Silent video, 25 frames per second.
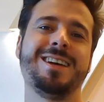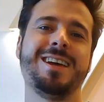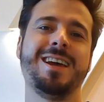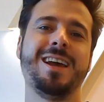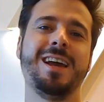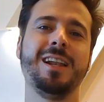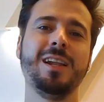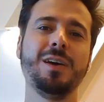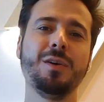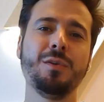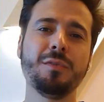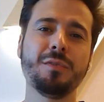
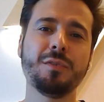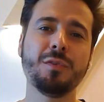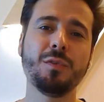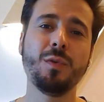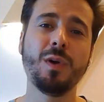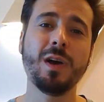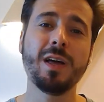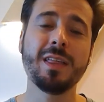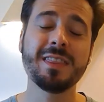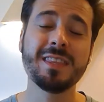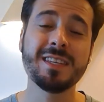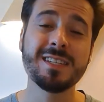Hello
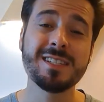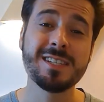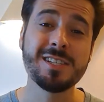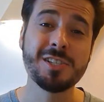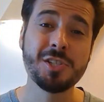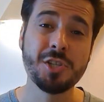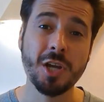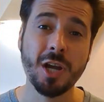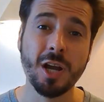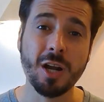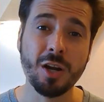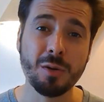everyone, this
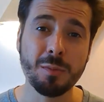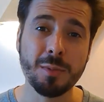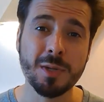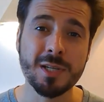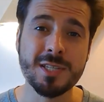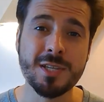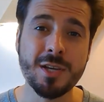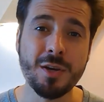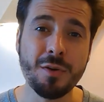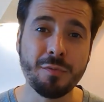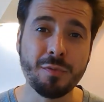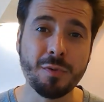is Thiago
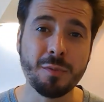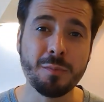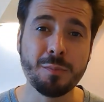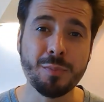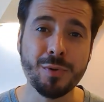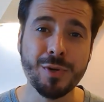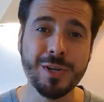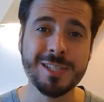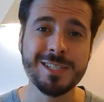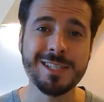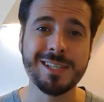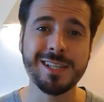Mazil from
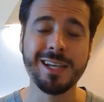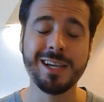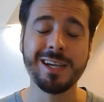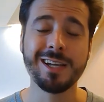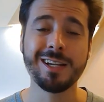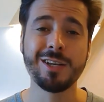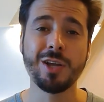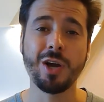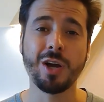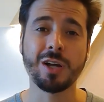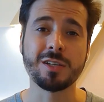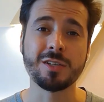
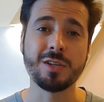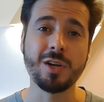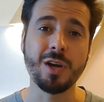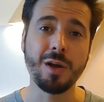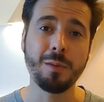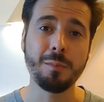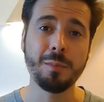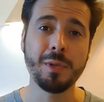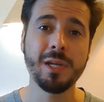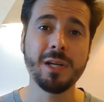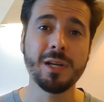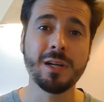
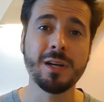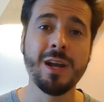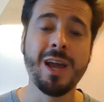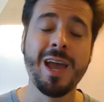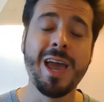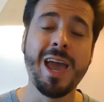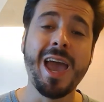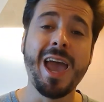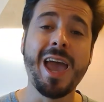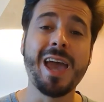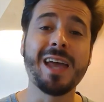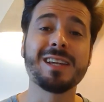BritzLink.com here,
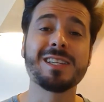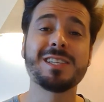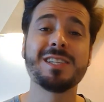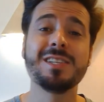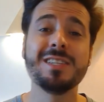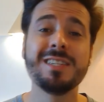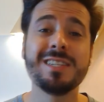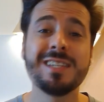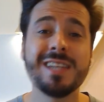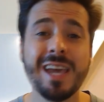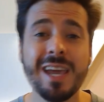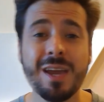and
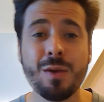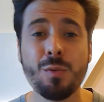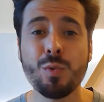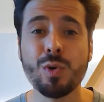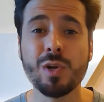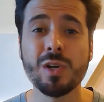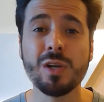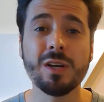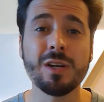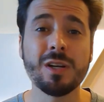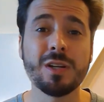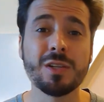today
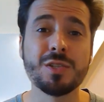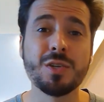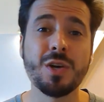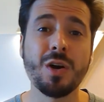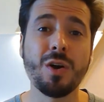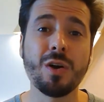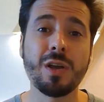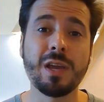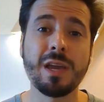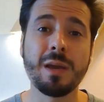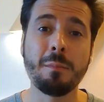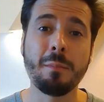we're going to
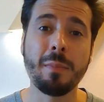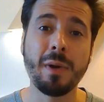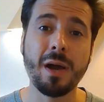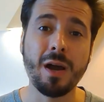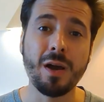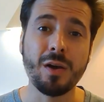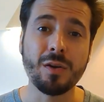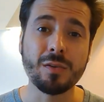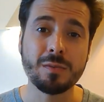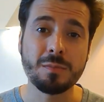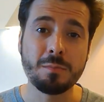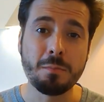talk
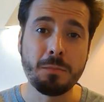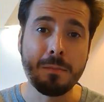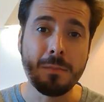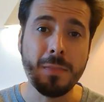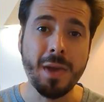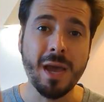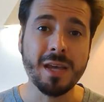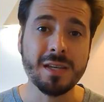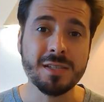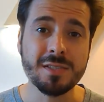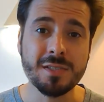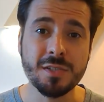about
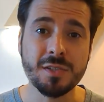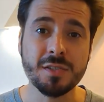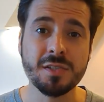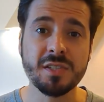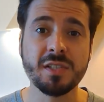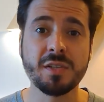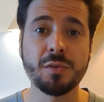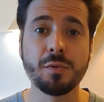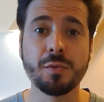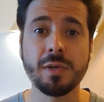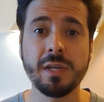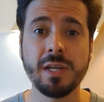master
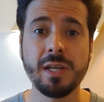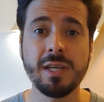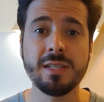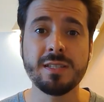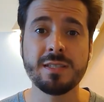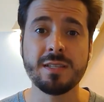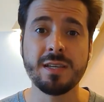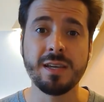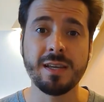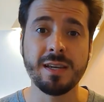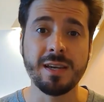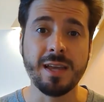
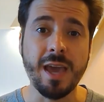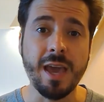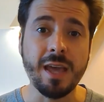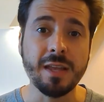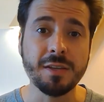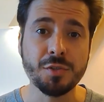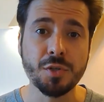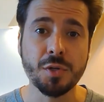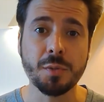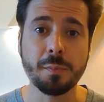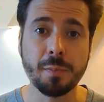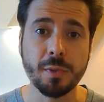degrees in
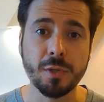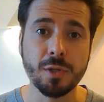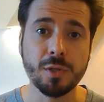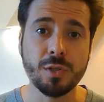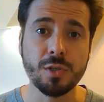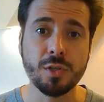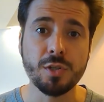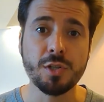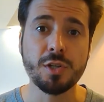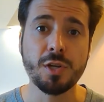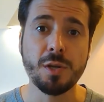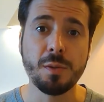
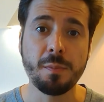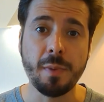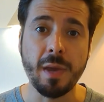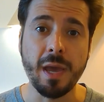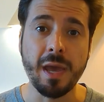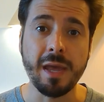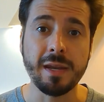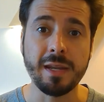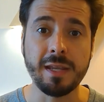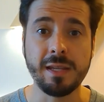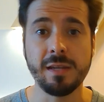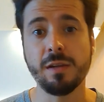entrepreneurship
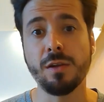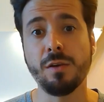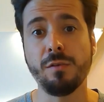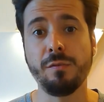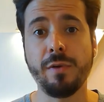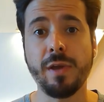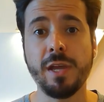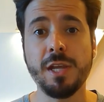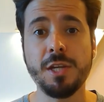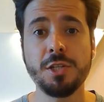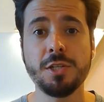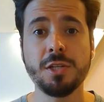and
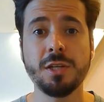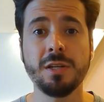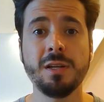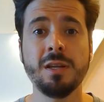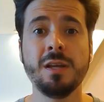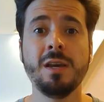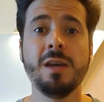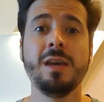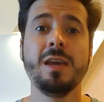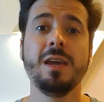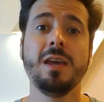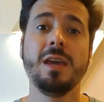
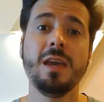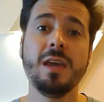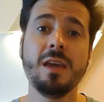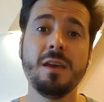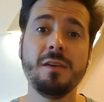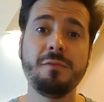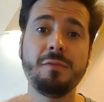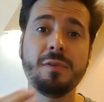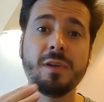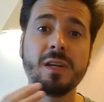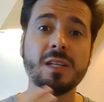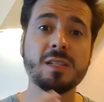innovation,
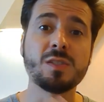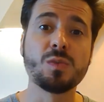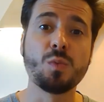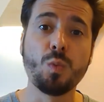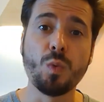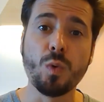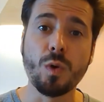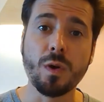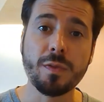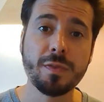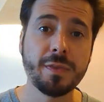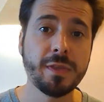if it is
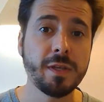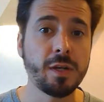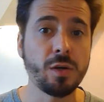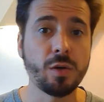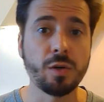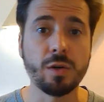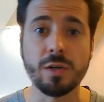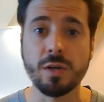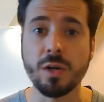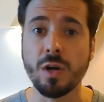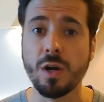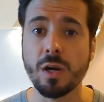worth it
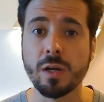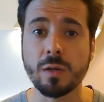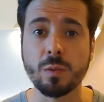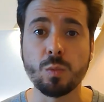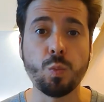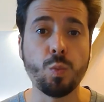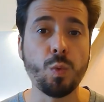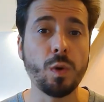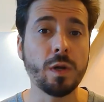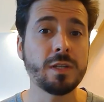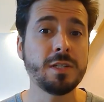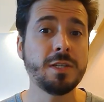or
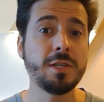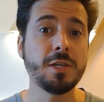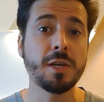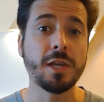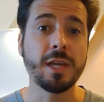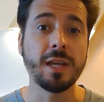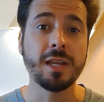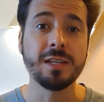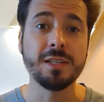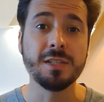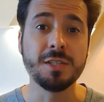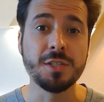not, what you
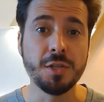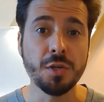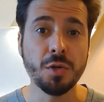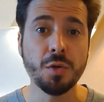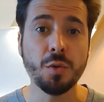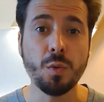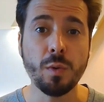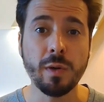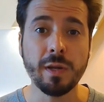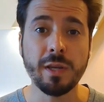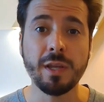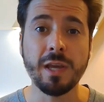can
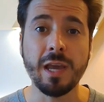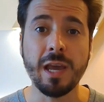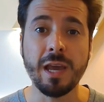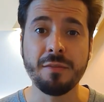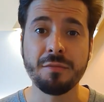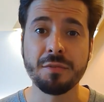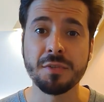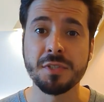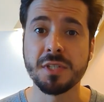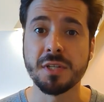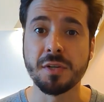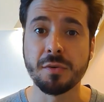do when you
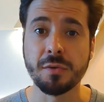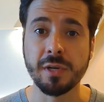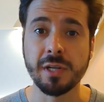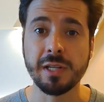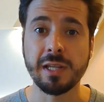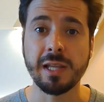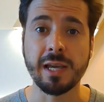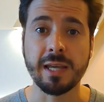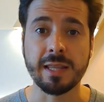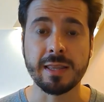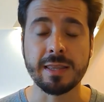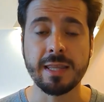have a
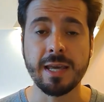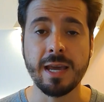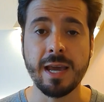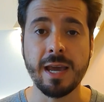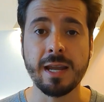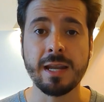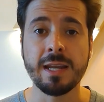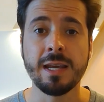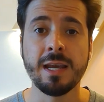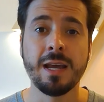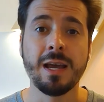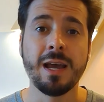degree like
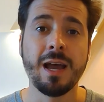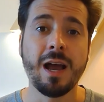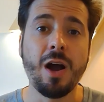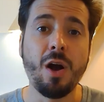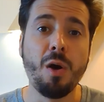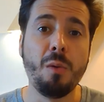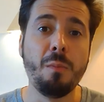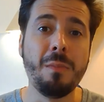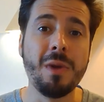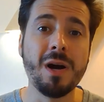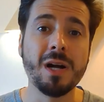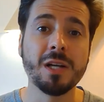that,
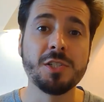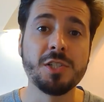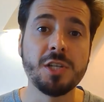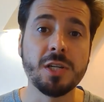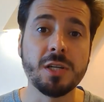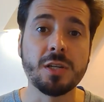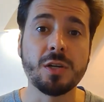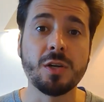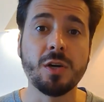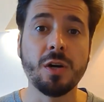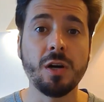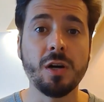how much
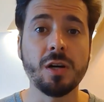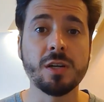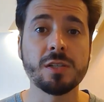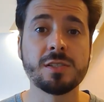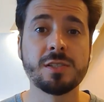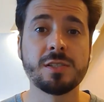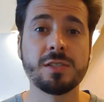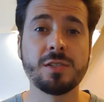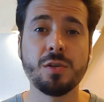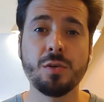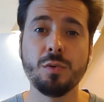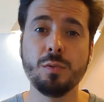it
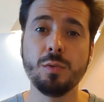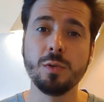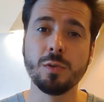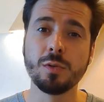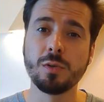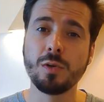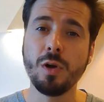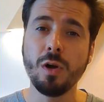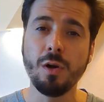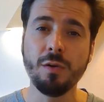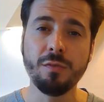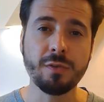costs. So
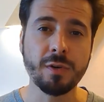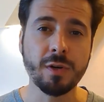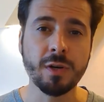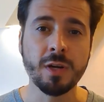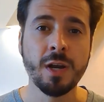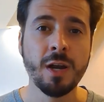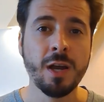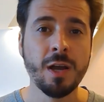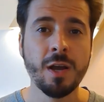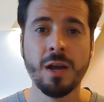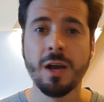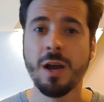we'll
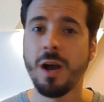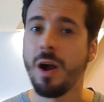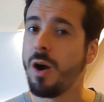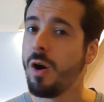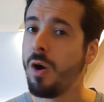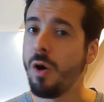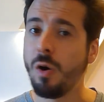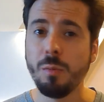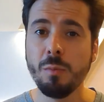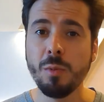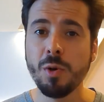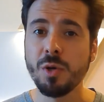cover
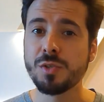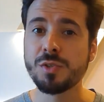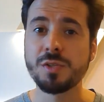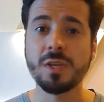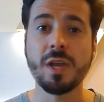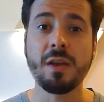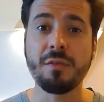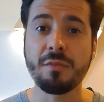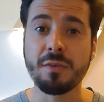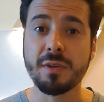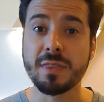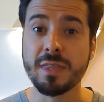
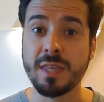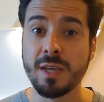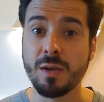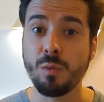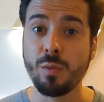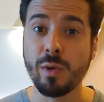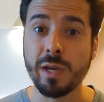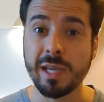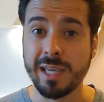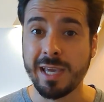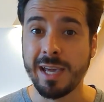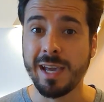almost
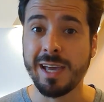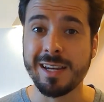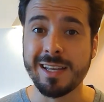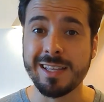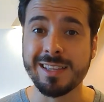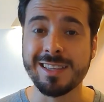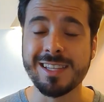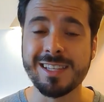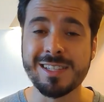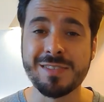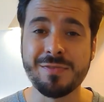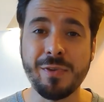everything we can
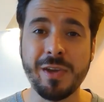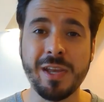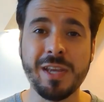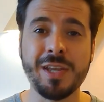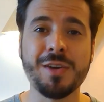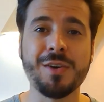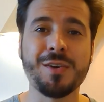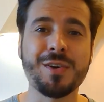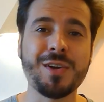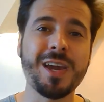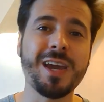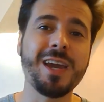in this
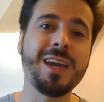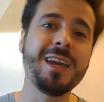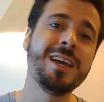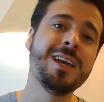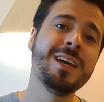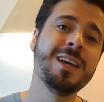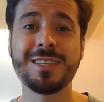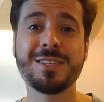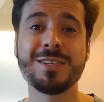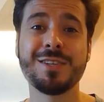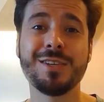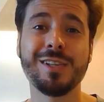video,
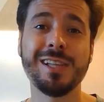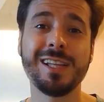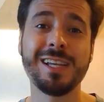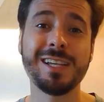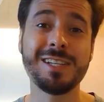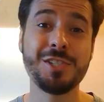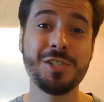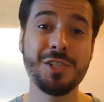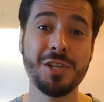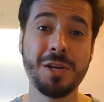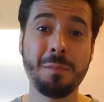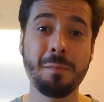okay? So
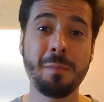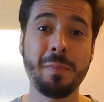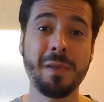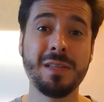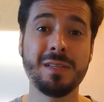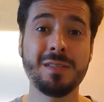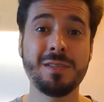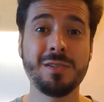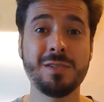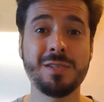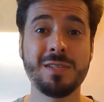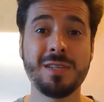let's jump
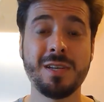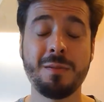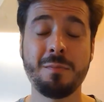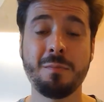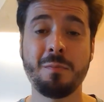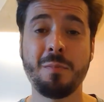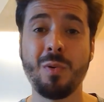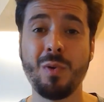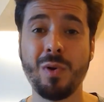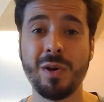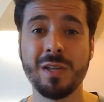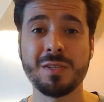into
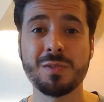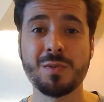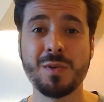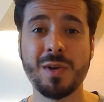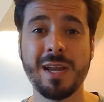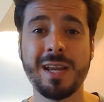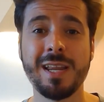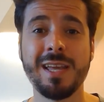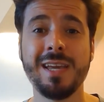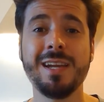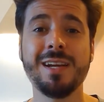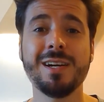some points
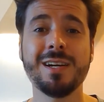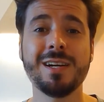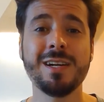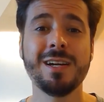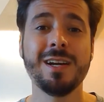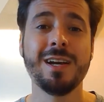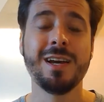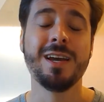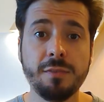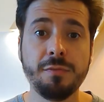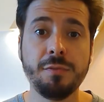right here.